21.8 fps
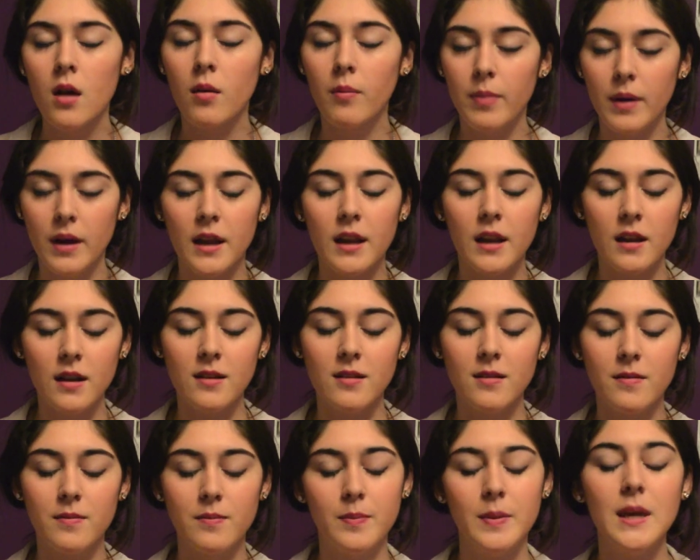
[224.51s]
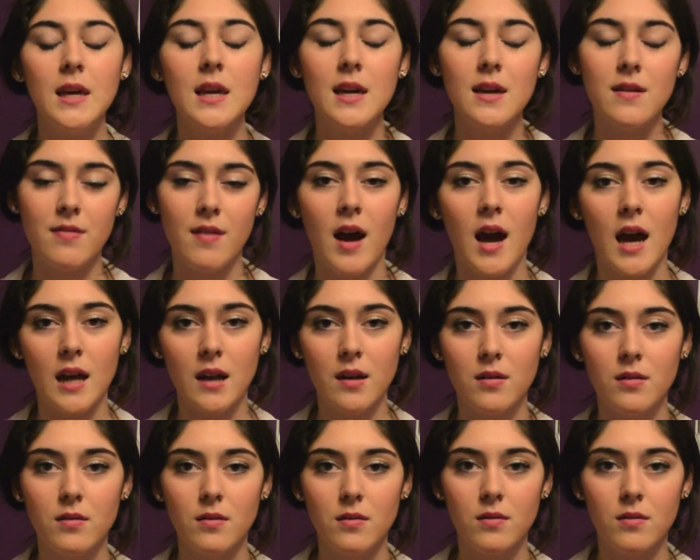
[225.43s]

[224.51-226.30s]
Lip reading: But being in that